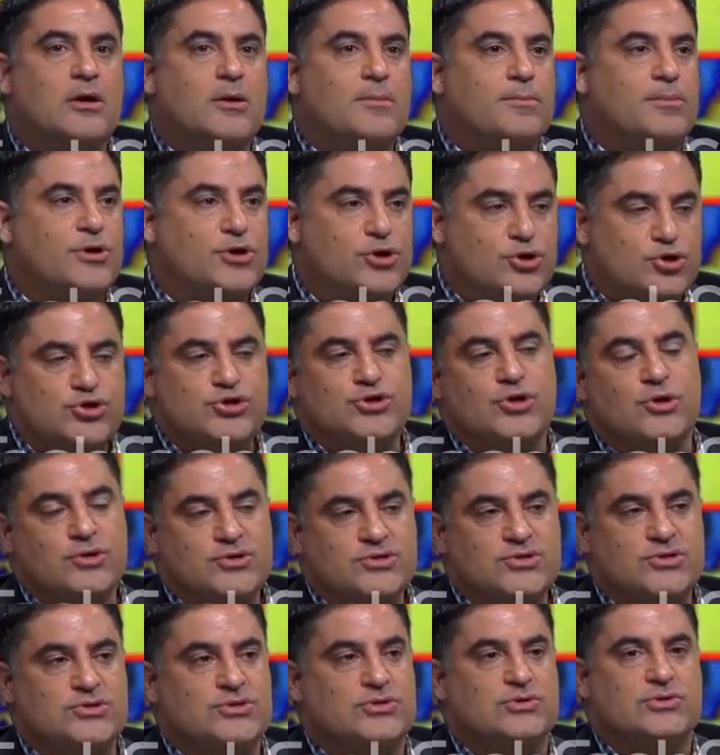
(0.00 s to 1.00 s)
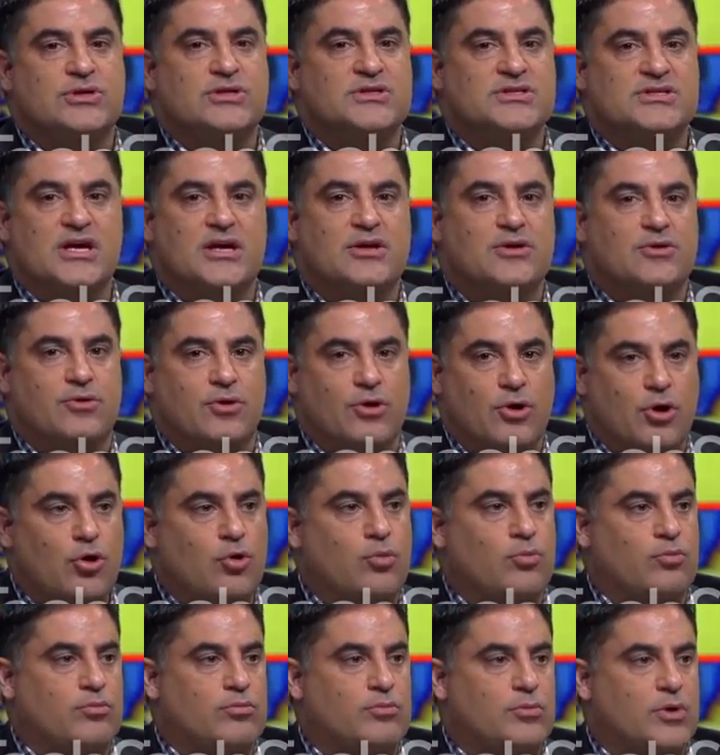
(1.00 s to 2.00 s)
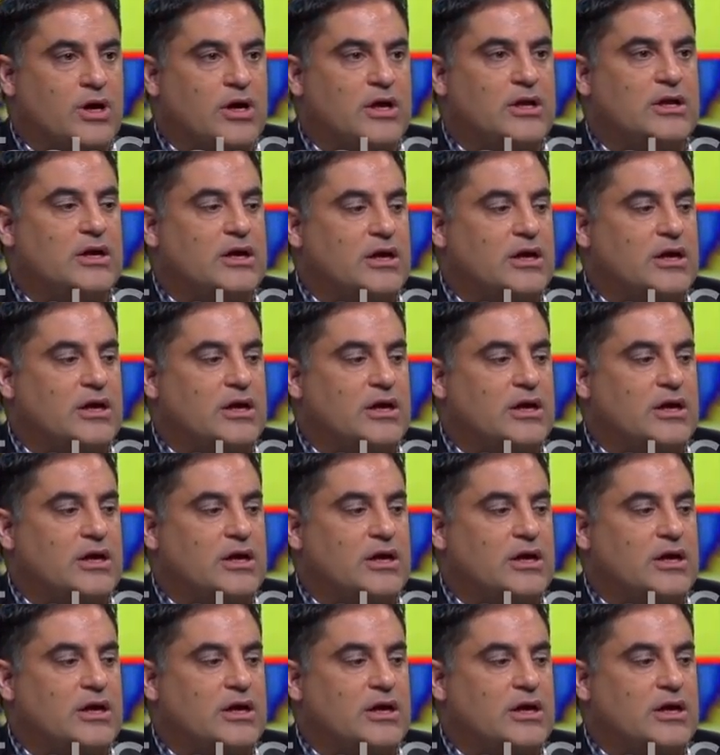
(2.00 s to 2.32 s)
but you should also do it inside your home, right?